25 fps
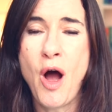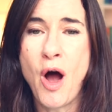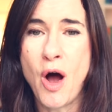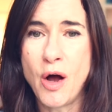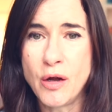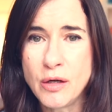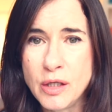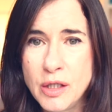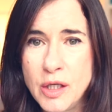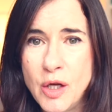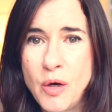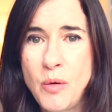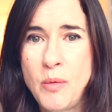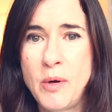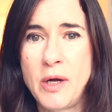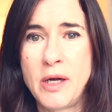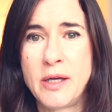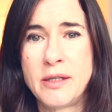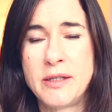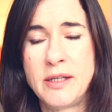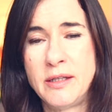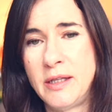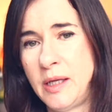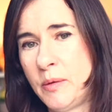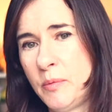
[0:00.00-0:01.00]
are
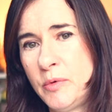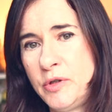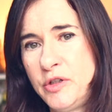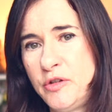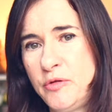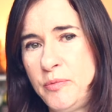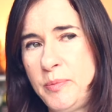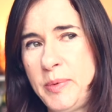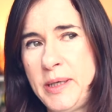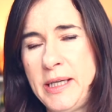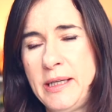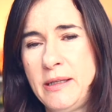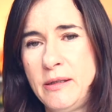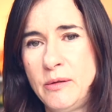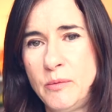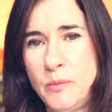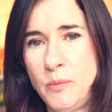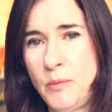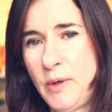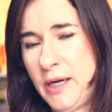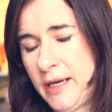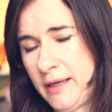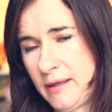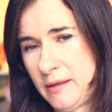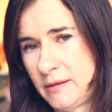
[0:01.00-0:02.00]
lower than they would have been
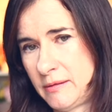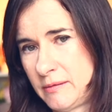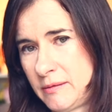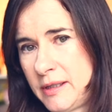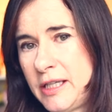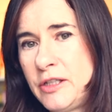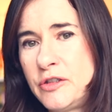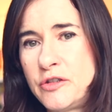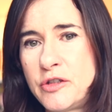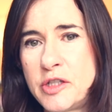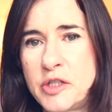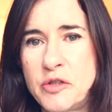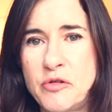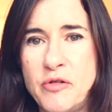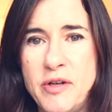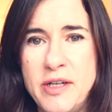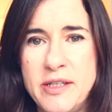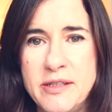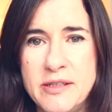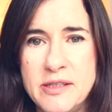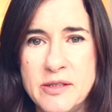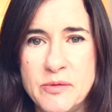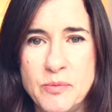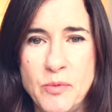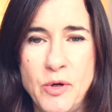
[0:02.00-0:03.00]
when interest
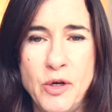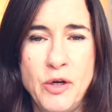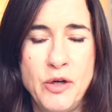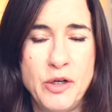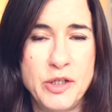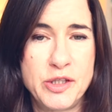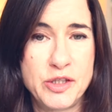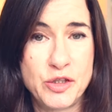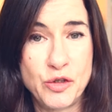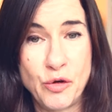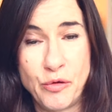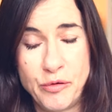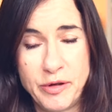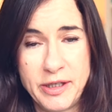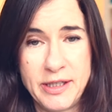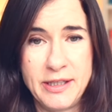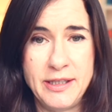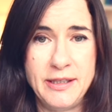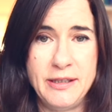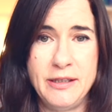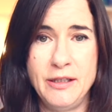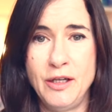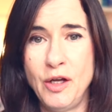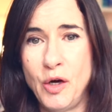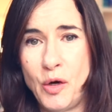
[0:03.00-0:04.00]
rates were
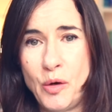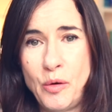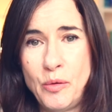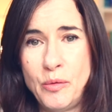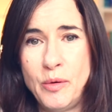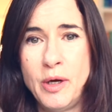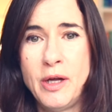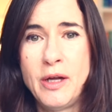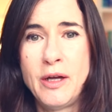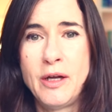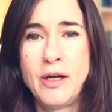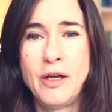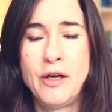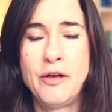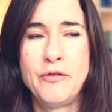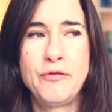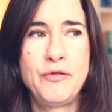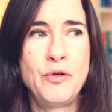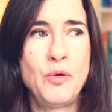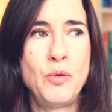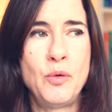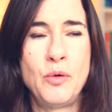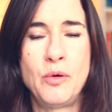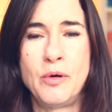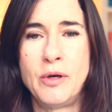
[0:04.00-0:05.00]
historically low
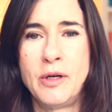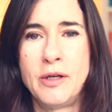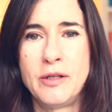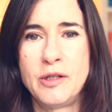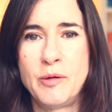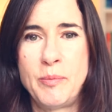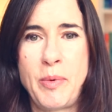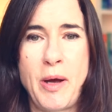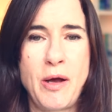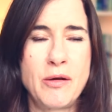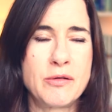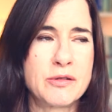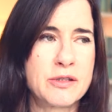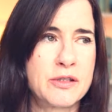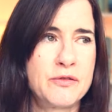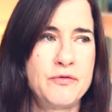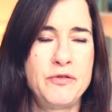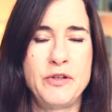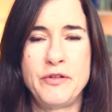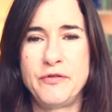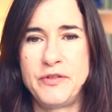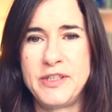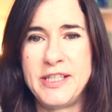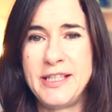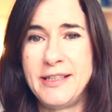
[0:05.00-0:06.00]
for the past
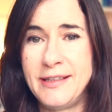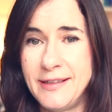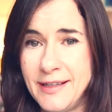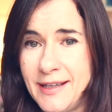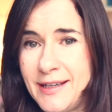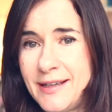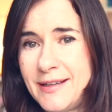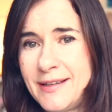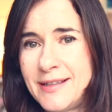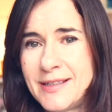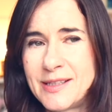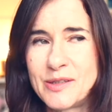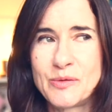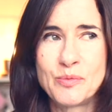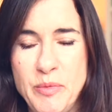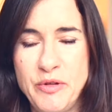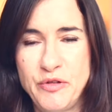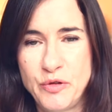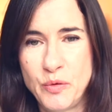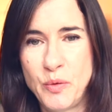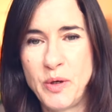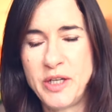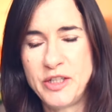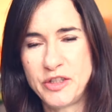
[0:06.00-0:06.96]
15 years before